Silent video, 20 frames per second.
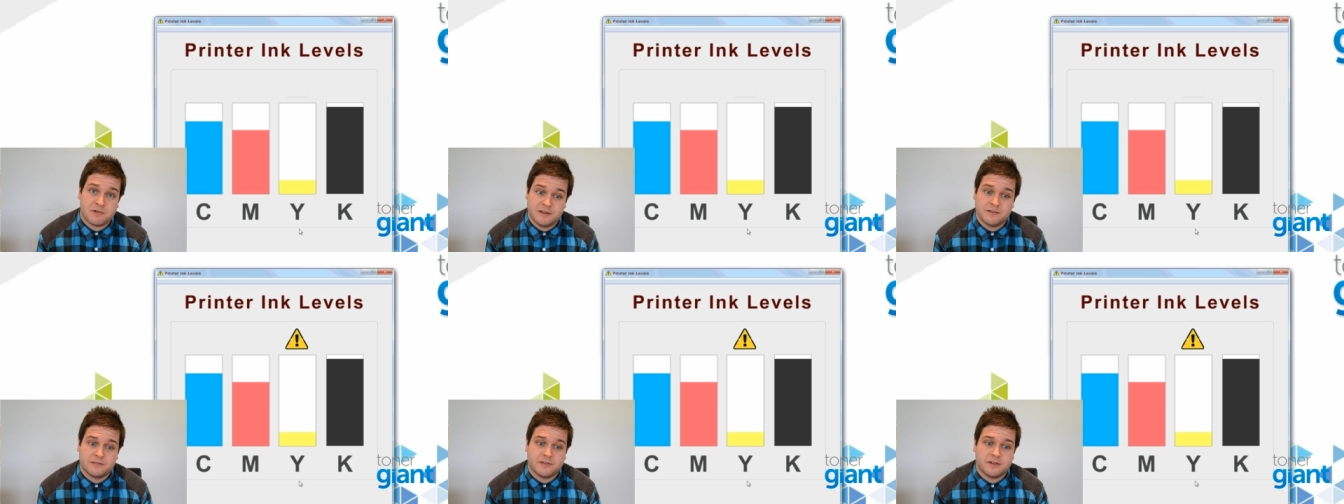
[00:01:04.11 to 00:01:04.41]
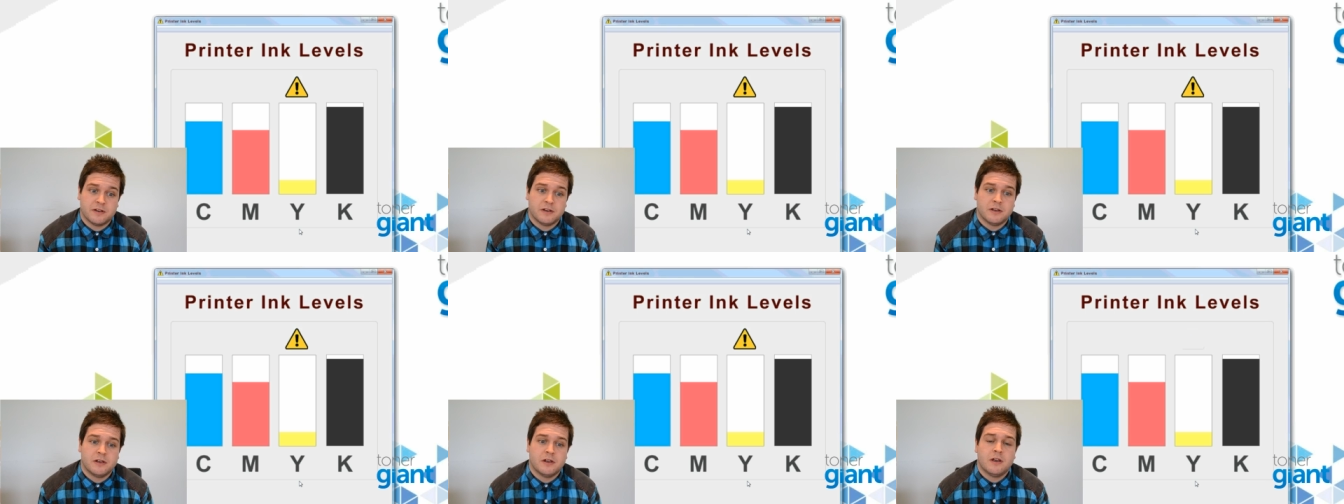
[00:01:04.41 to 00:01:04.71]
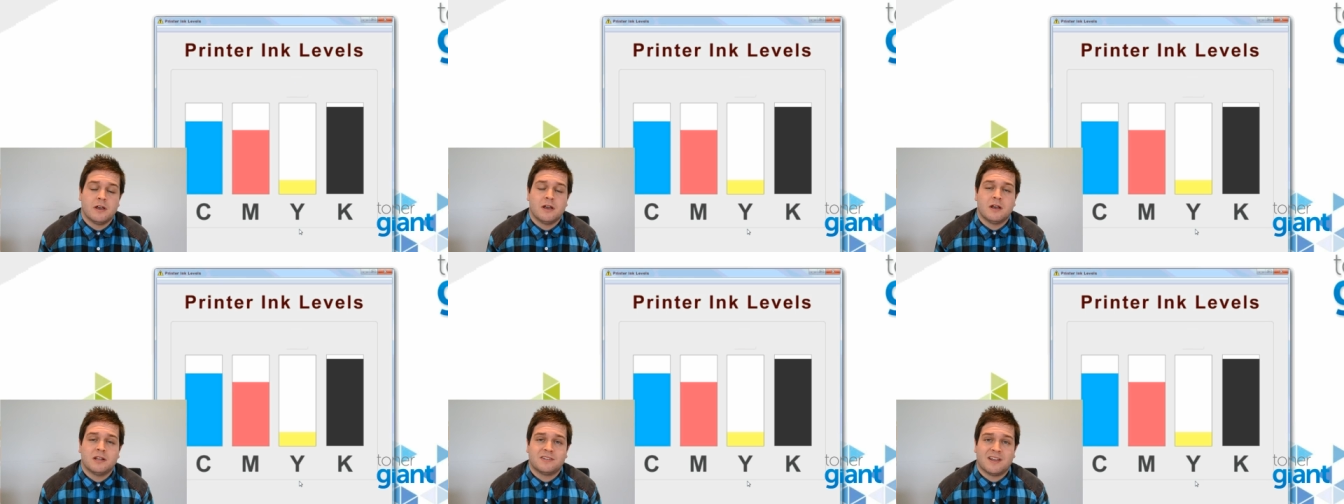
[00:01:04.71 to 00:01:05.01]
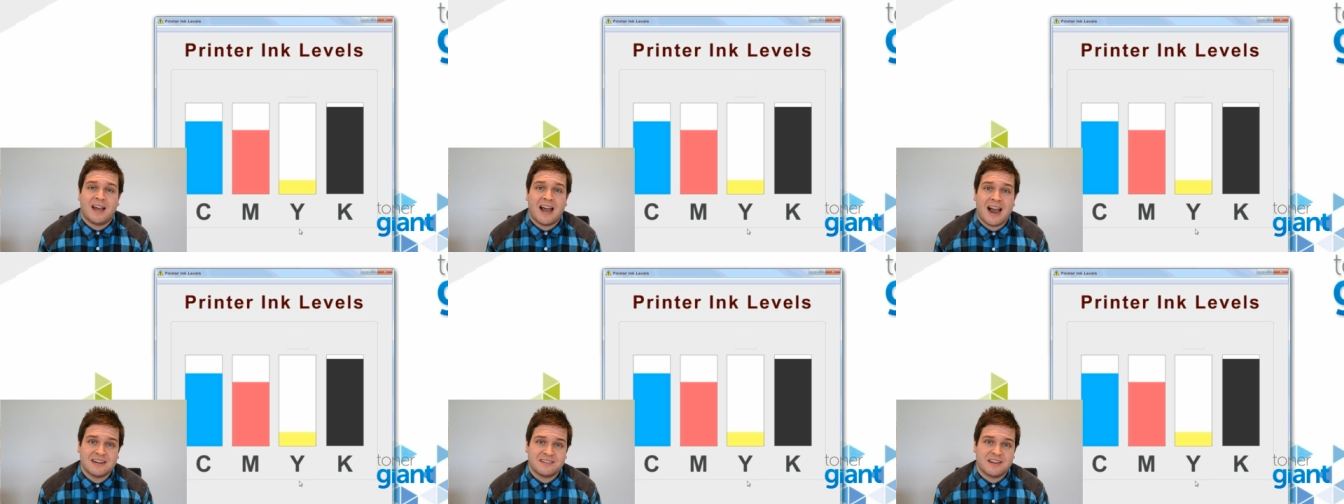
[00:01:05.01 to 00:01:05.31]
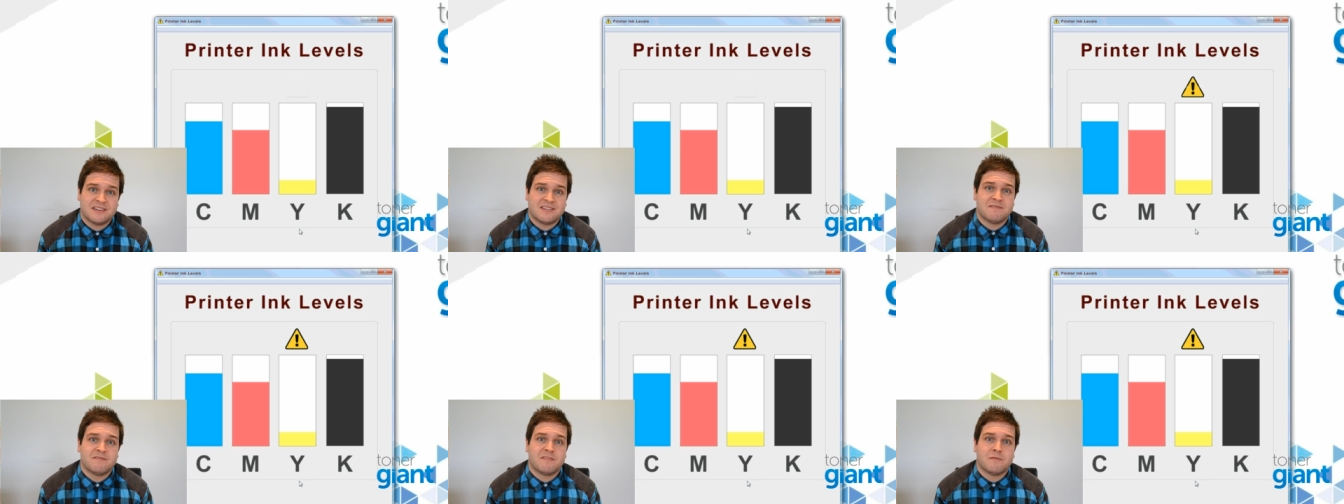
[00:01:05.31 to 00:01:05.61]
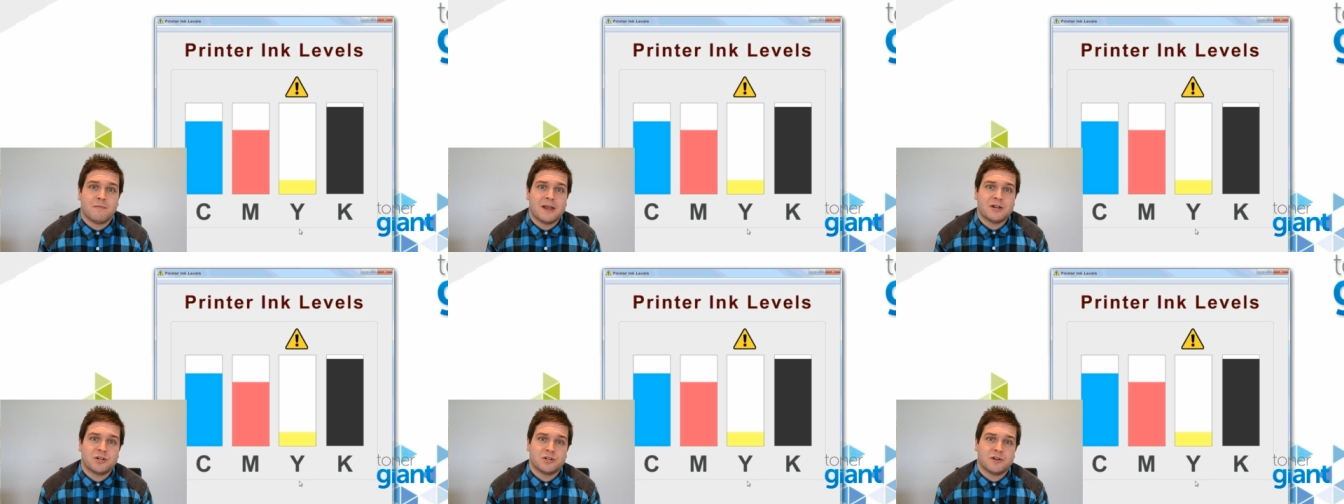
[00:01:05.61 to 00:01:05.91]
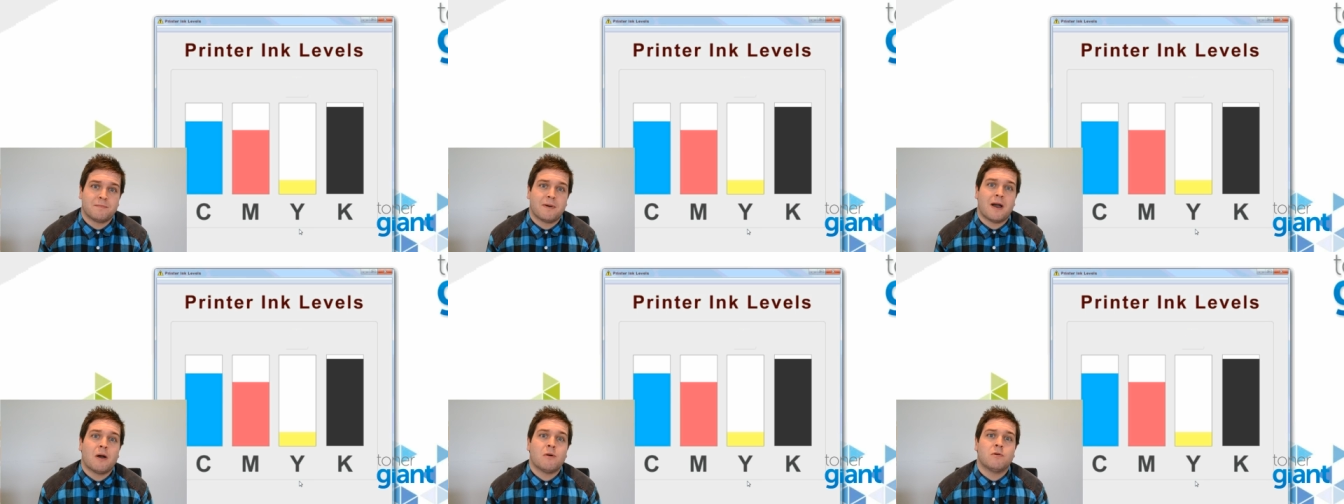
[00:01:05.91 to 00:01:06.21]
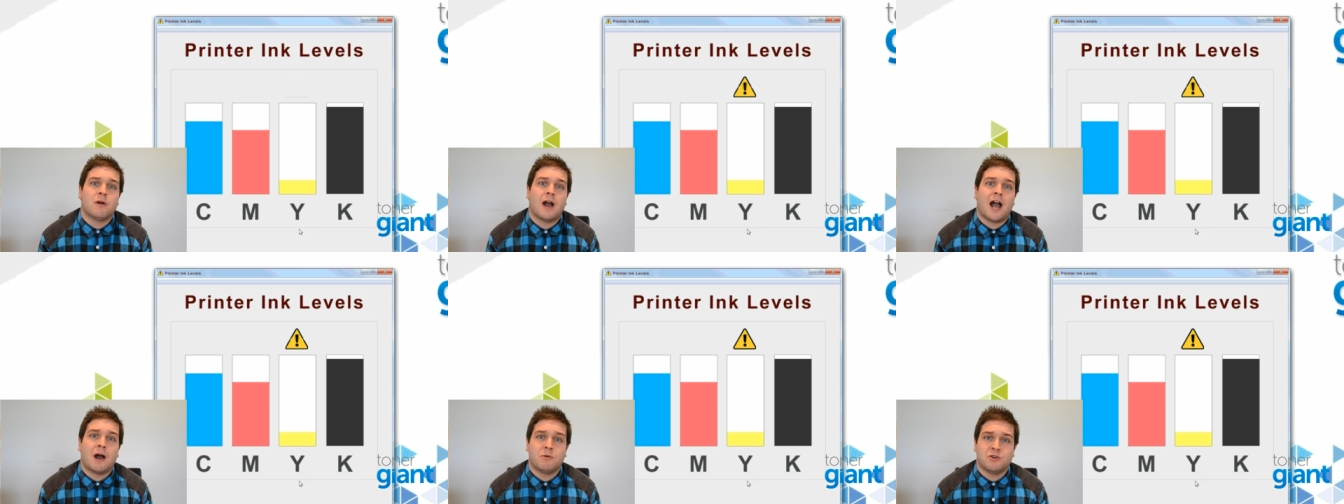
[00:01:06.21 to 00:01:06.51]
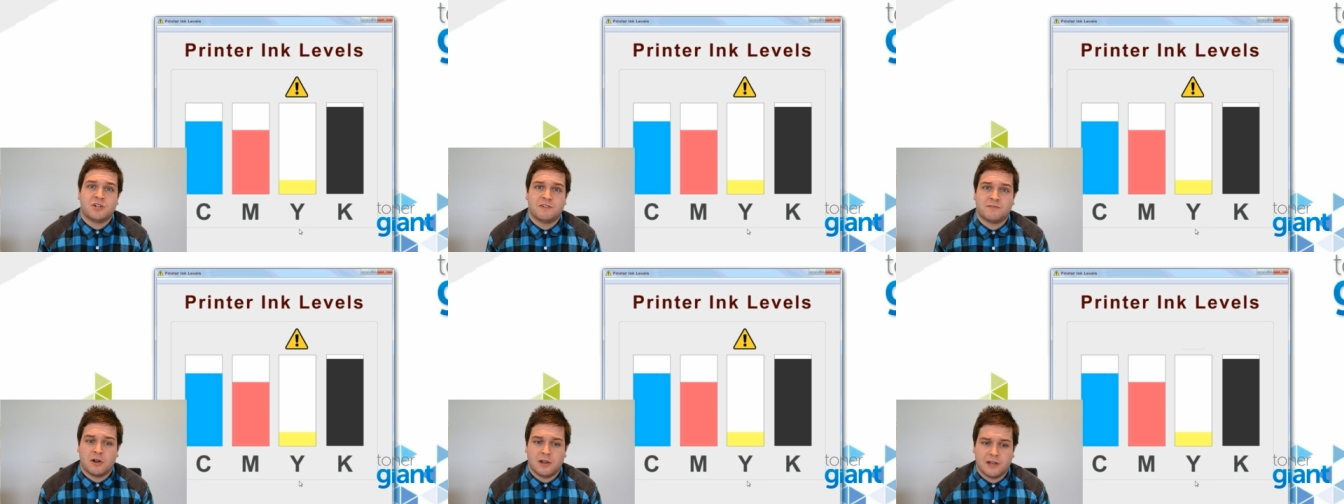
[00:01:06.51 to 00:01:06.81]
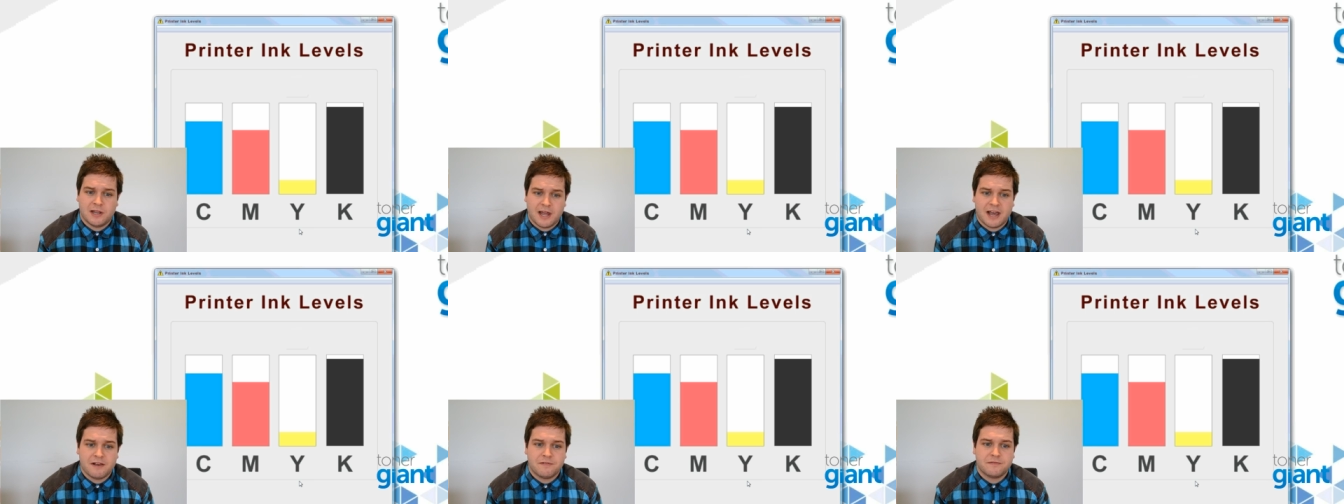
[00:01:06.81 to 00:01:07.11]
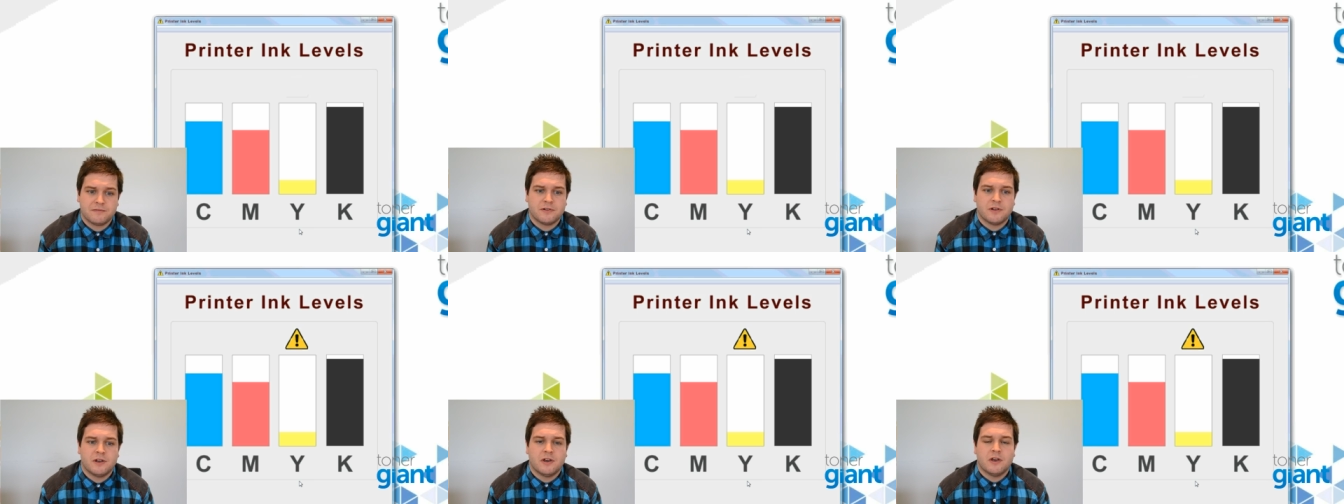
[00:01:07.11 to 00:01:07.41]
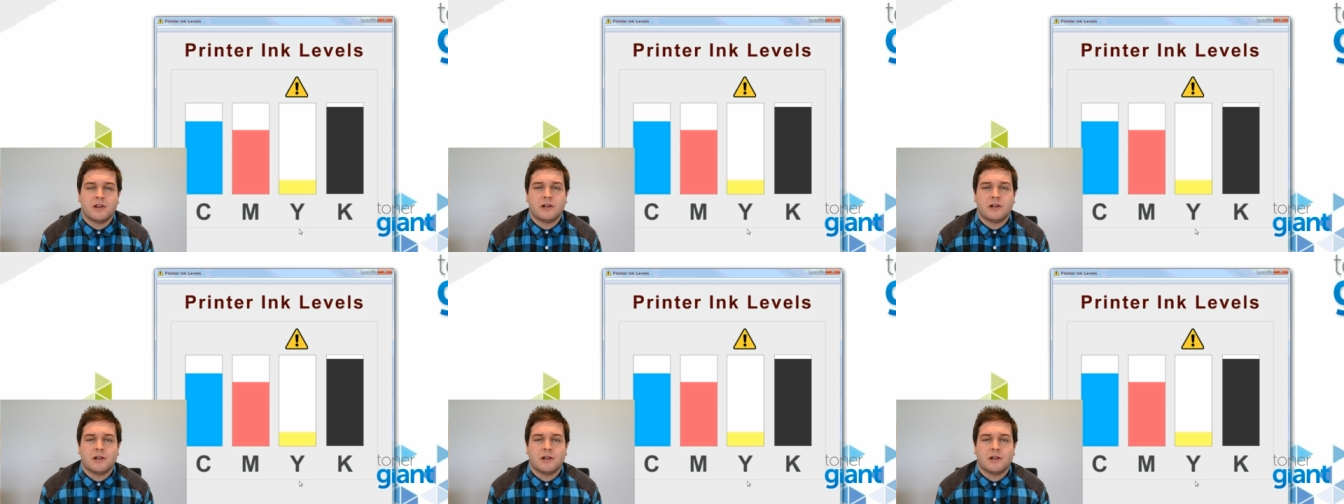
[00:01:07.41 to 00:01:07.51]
printer. To access information about how much you've got left,